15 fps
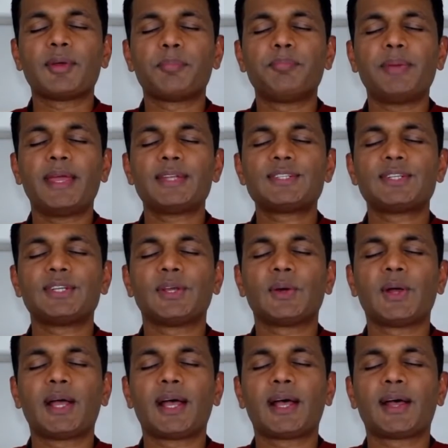pet in your
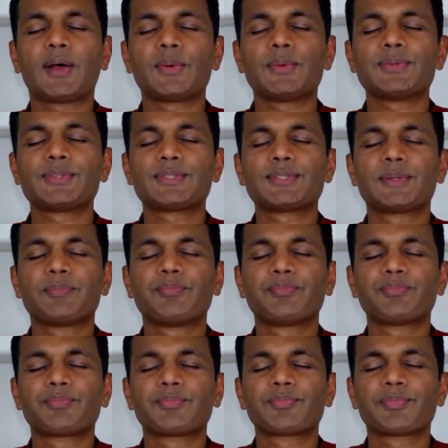house,
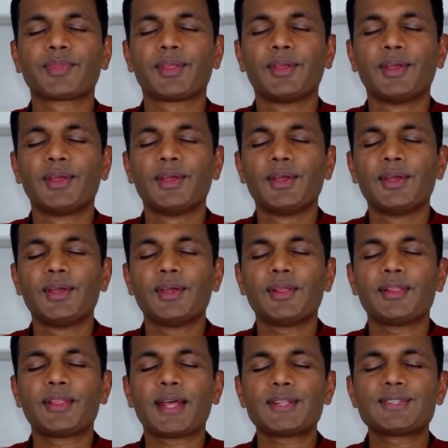
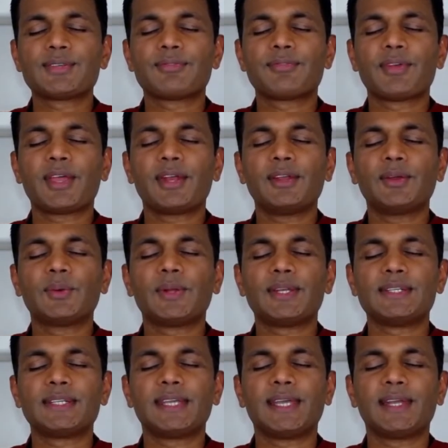that's a very good
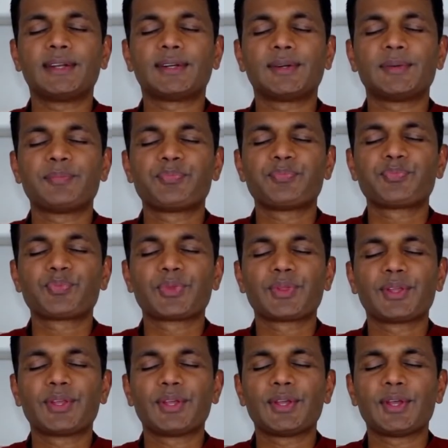indicator
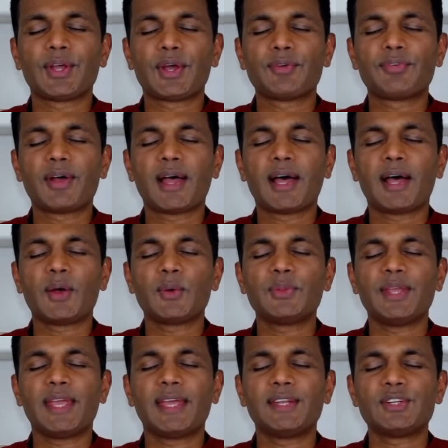of how
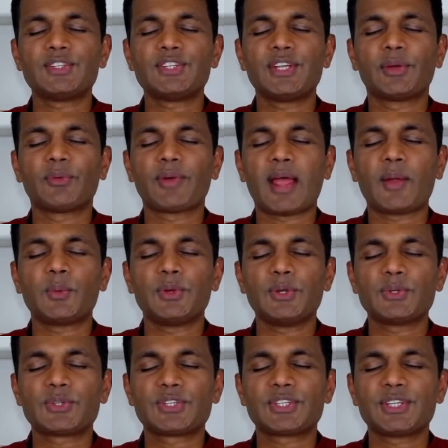the energy around
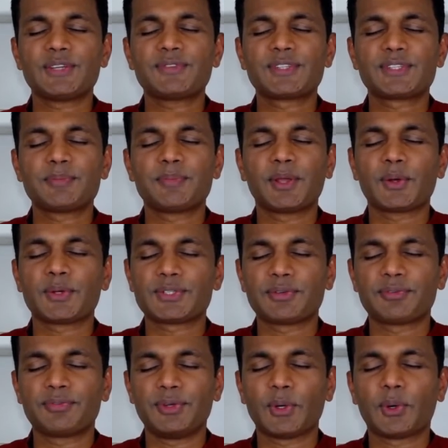you shifts because
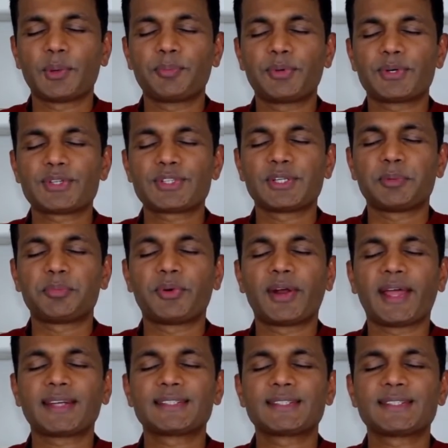of your personal
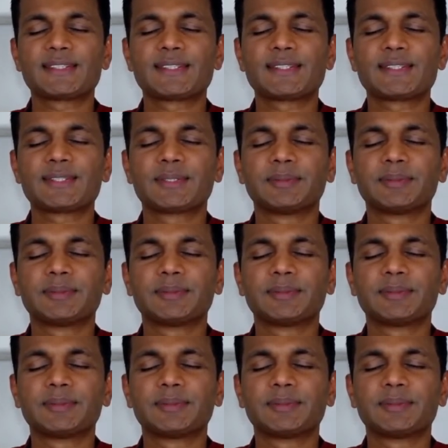practice.